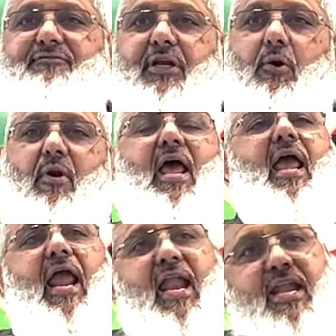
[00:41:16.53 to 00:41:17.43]
afternoon.
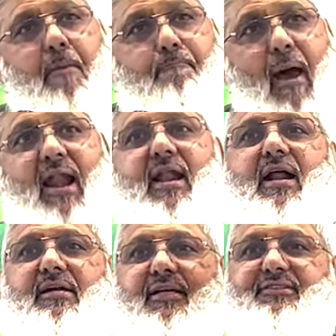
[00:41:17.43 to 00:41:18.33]

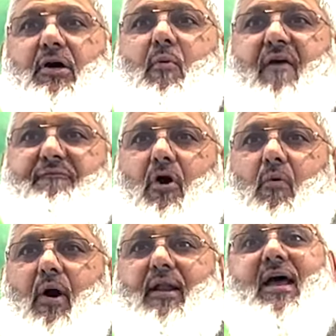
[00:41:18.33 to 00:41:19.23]
Independent is the way
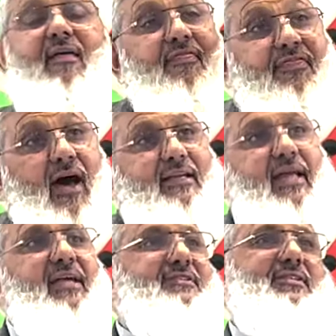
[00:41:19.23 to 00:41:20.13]
forward. That
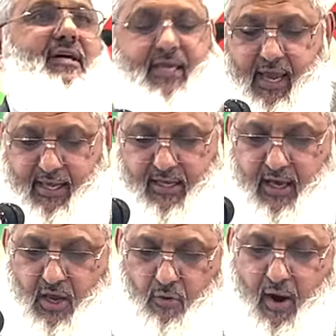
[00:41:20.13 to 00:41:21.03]
is the
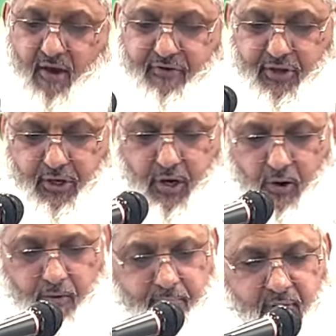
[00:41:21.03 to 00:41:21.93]
key, wherever you
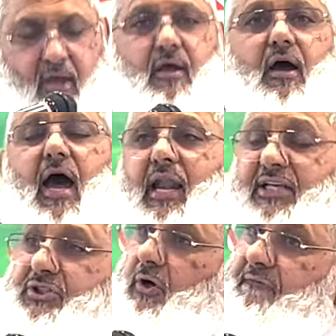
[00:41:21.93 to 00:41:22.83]
go. And
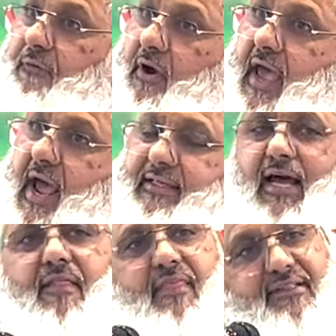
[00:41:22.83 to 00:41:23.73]
let's not forget,
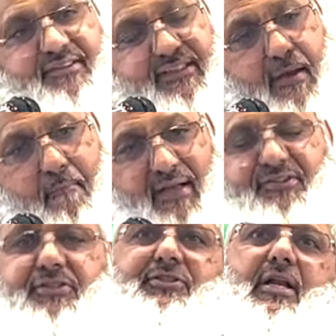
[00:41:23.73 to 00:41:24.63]
and this is a
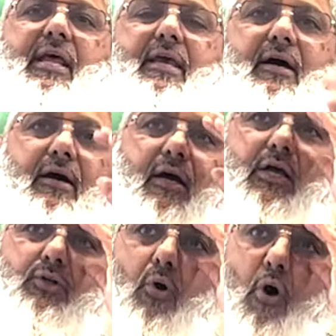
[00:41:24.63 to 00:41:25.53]
message clear
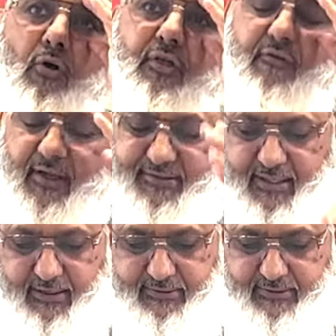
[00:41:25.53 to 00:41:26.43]
to all the
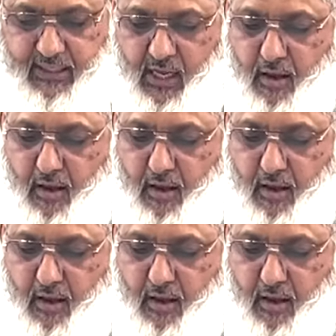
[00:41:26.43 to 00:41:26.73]
residents,